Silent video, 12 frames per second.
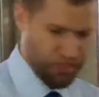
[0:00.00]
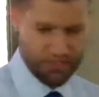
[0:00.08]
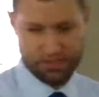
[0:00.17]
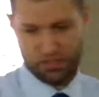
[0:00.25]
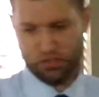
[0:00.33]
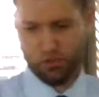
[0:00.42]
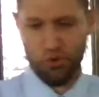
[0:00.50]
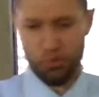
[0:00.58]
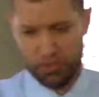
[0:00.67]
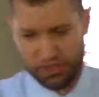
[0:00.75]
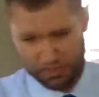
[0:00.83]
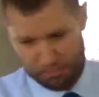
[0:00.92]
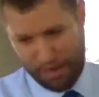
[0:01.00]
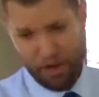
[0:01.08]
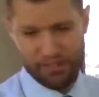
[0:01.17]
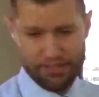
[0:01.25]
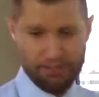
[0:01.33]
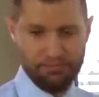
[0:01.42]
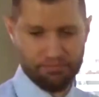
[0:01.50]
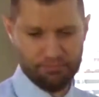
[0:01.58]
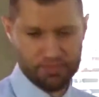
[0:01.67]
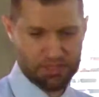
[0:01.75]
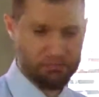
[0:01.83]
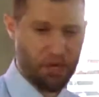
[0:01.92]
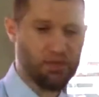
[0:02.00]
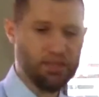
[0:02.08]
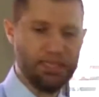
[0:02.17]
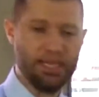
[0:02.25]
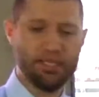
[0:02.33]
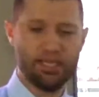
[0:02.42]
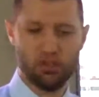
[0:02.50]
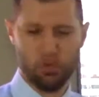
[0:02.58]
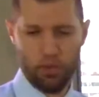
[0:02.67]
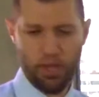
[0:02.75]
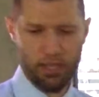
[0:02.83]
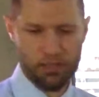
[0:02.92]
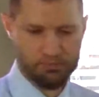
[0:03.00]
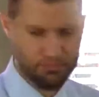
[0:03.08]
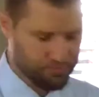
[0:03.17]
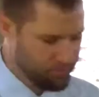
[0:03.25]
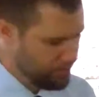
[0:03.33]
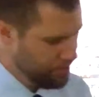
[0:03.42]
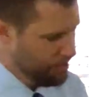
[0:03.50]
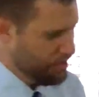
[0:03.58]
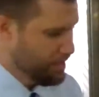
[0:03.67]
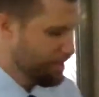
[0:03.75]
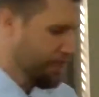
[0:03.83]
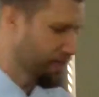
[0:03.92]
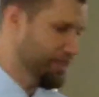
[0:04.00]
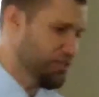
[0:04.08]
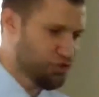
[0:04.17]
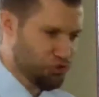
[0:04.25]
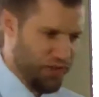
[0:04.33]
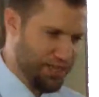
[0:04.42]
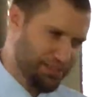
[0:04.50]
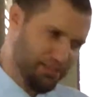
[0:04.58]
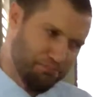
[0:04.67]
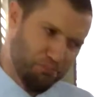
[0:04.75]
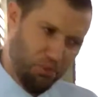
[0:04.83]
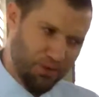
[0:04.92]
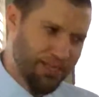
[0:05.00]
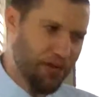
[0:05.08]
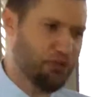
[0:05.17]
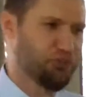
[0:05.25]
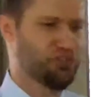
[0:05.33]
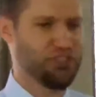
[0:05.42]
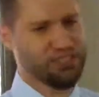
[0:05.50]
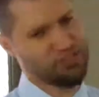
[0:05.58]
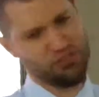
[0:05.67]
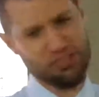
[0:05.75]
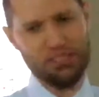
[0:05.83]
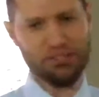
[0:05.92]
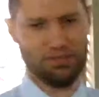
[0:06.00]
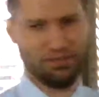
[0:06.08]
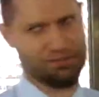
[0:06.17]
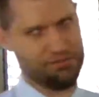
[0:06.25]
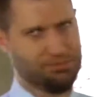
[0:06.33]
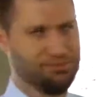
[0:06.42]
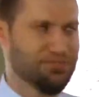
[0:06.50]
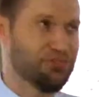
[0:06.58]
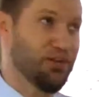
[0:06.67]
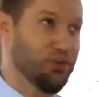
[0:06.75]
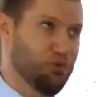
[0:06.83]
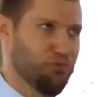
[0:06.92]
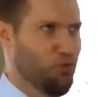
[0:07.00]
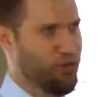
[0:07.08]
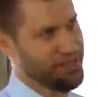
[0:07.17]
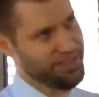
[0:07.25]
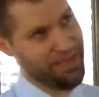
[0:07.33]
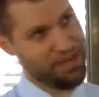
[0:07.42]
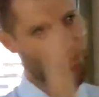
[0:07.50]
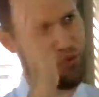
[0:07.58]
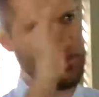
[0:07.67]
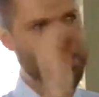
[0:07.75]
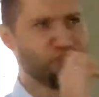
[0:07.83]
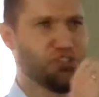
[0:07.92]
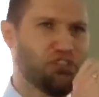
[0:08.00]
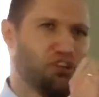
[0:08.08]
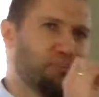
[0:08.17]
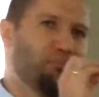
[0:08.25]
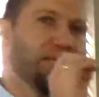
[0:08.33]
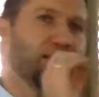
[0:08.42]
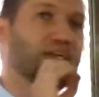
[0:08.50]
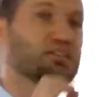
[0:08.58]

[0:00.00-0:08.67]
Jesus is talking with Samaritan lady at the well. And he's trying to point out her sin. She's just trying to avoid and getting all religious on him.